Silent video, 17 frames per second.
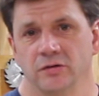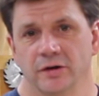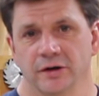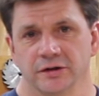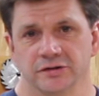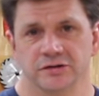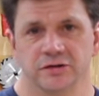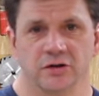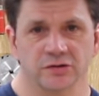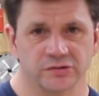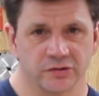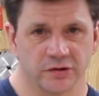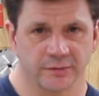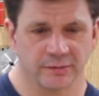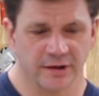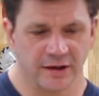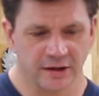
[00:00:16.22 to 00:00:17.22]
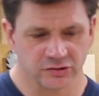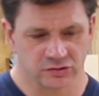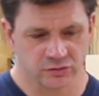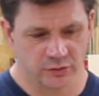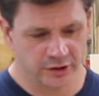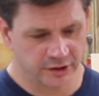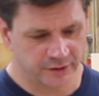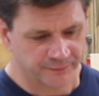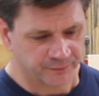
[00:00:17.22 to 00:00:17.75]
during a snowstorm last
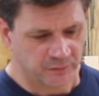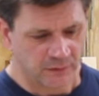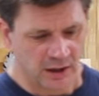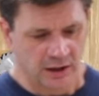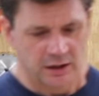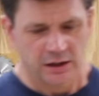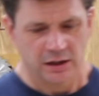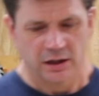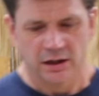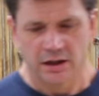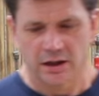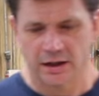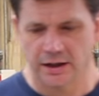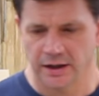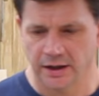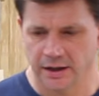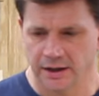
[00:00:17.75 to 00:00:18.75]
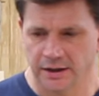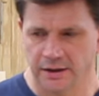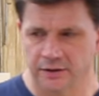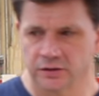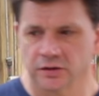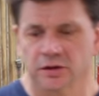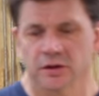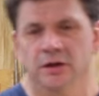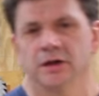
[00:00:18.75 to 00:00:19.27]
week.
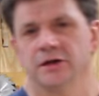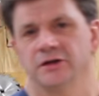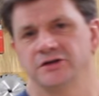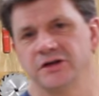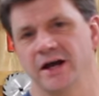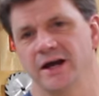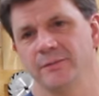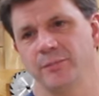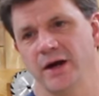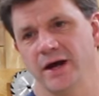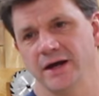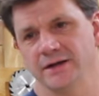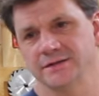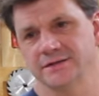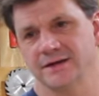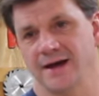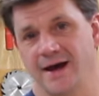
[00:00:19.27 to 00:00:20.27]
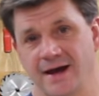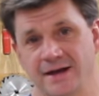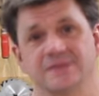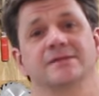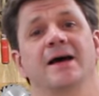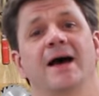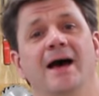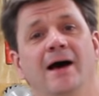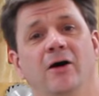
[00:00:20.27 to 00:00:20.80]
And Jay Bates
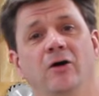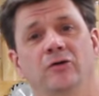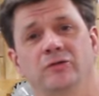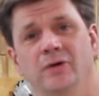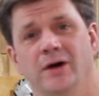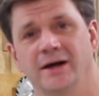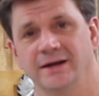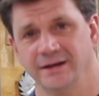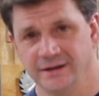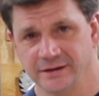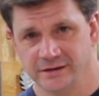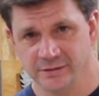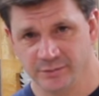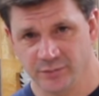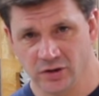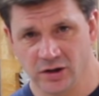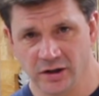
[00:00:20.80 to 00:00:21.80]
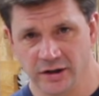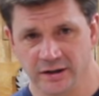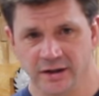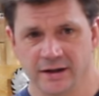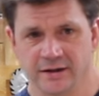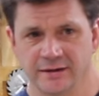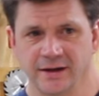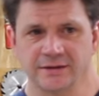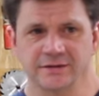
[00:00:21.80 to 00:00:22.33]
asked, how do I heat the
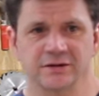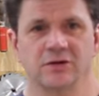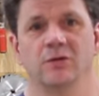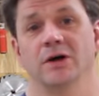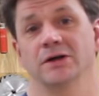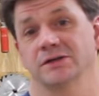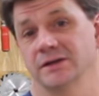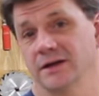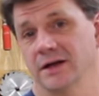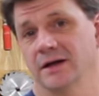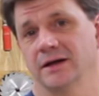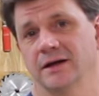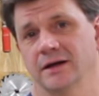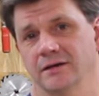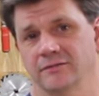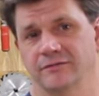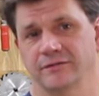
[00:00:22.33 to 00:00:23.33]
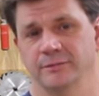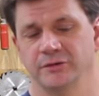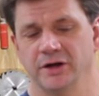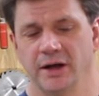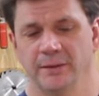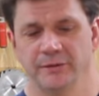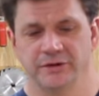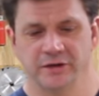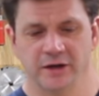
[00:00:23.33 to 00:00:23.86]
barn? And that's a question that I get from
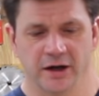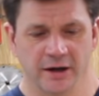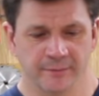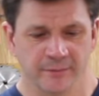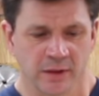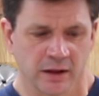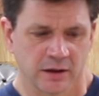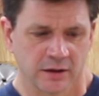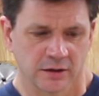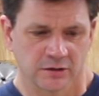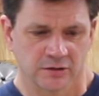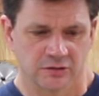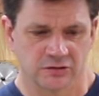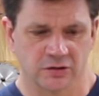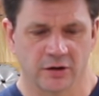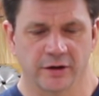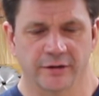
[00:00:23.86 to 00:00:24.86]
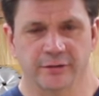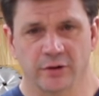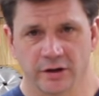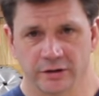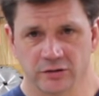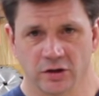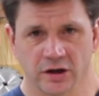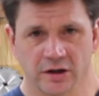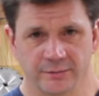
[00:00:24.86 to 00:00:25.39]
time to time. So I
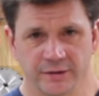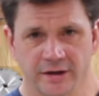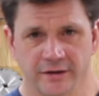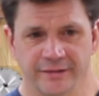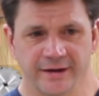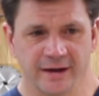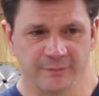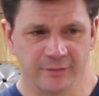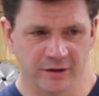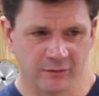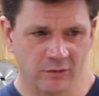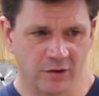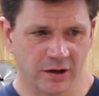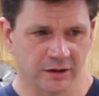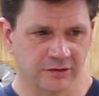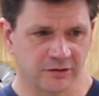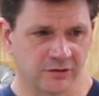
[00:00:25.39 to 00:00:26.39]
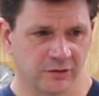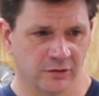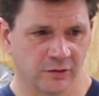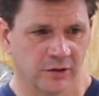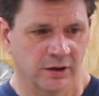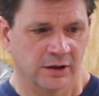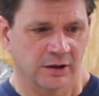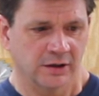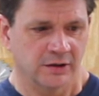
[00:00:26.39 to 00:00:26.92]
thought I'd talk about that, but I wanted
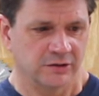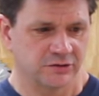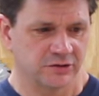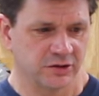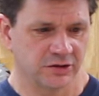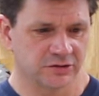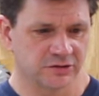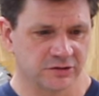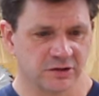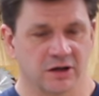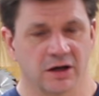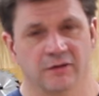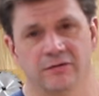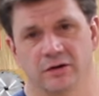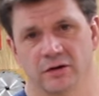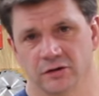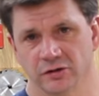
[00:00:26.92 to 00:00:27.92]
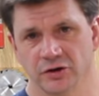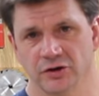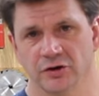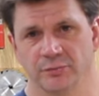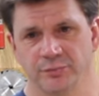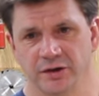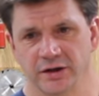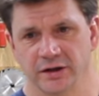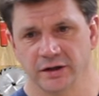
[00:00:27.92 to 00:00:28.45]
to just cover a
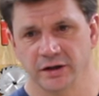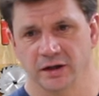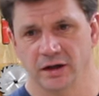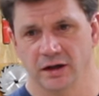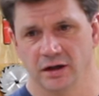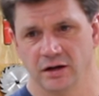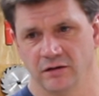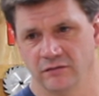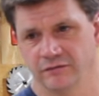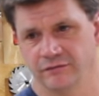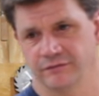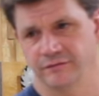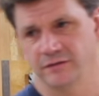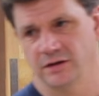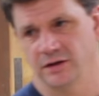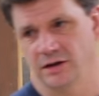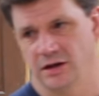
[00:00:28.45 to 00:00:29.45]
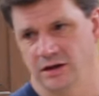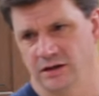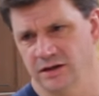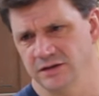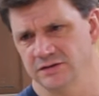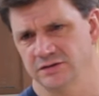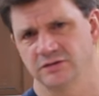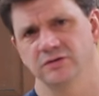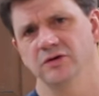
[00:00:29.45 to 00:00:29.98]
little bit of, I
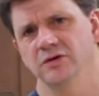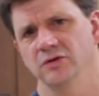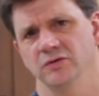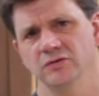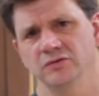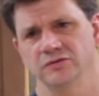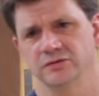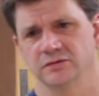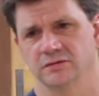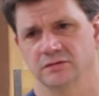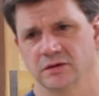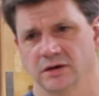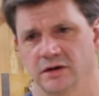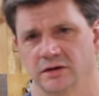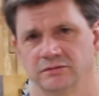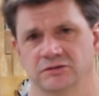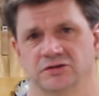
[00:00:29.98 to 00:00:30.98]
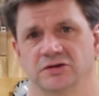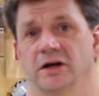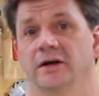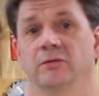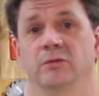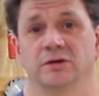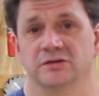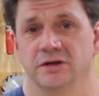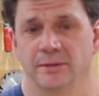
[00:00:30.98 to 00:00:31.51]
guess, news, uh, just kind
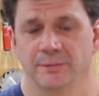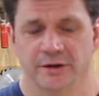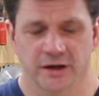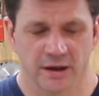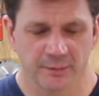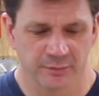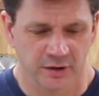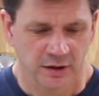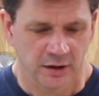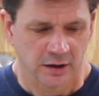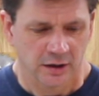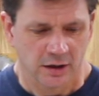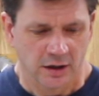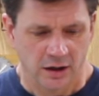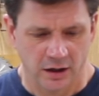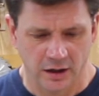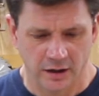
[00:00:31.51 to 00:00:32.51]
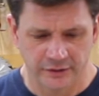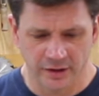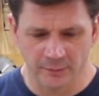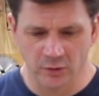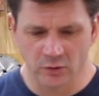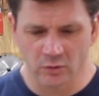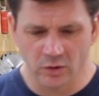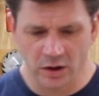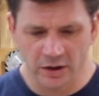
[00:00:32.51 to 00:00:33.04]
of what's coming up. Uh,
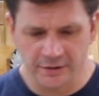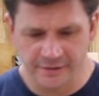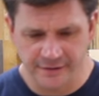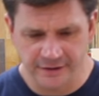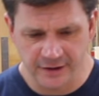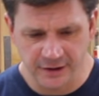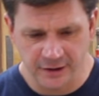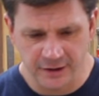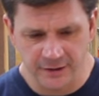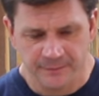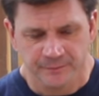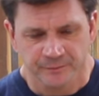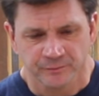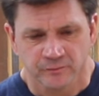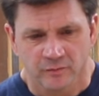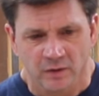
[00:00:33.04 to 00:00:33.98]
number one, the